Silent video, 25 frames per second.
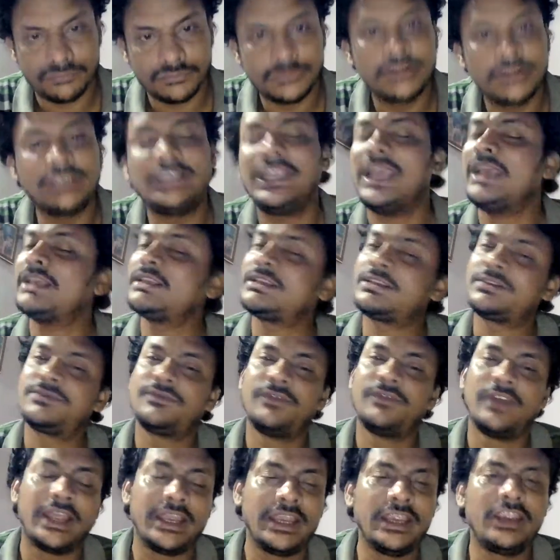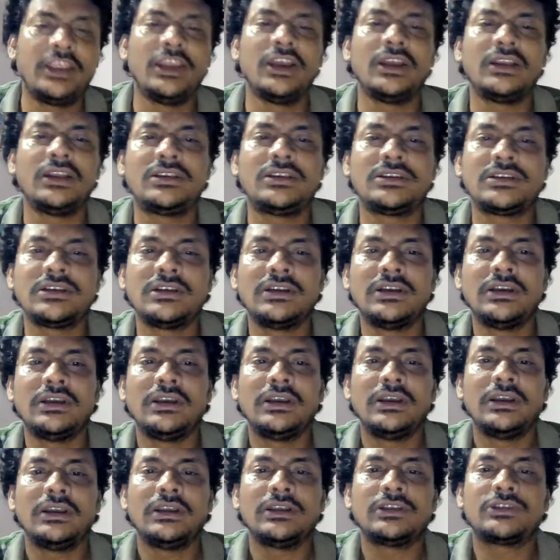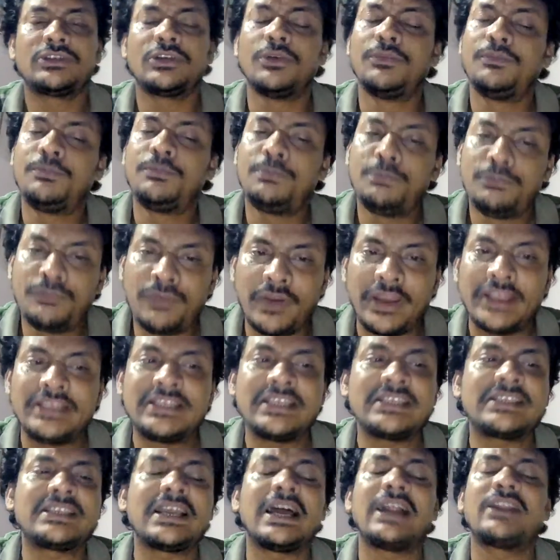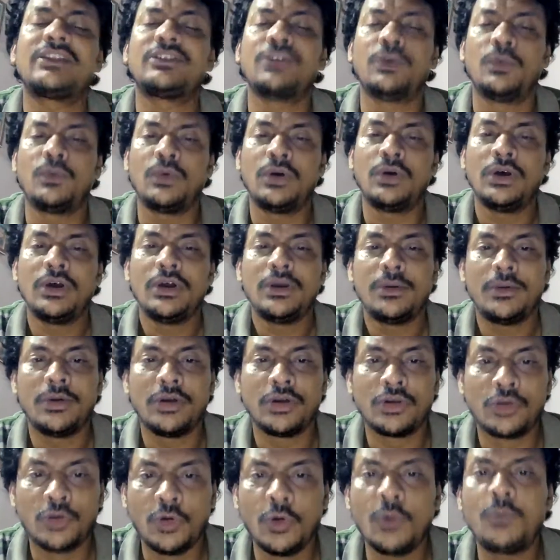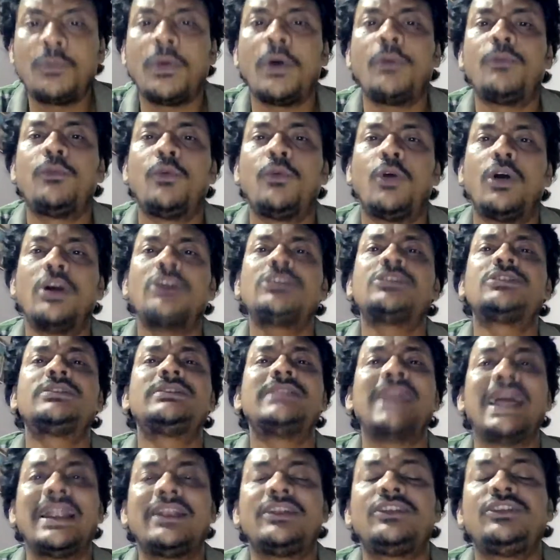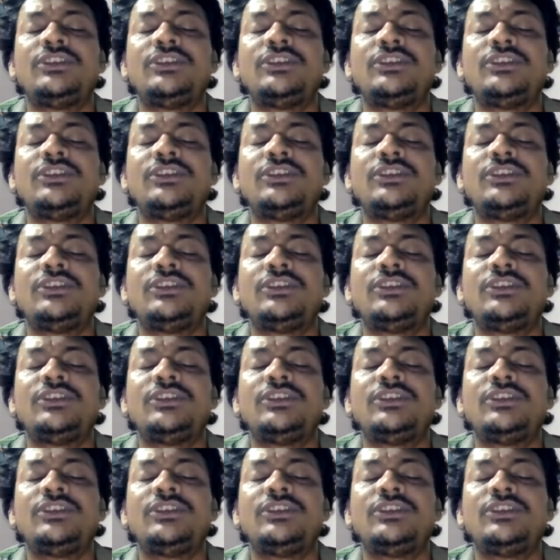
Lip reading: Yes, very good. So phrases are the group of words that.